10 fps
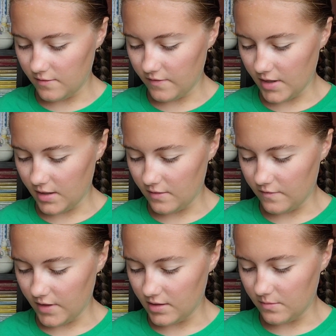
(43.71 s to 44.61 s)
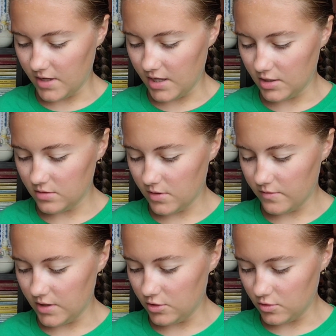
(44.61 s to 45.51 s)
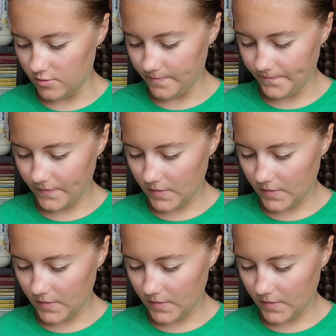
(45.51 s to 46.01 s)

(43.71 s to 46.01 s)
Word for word: if I can find the page in my reading journal.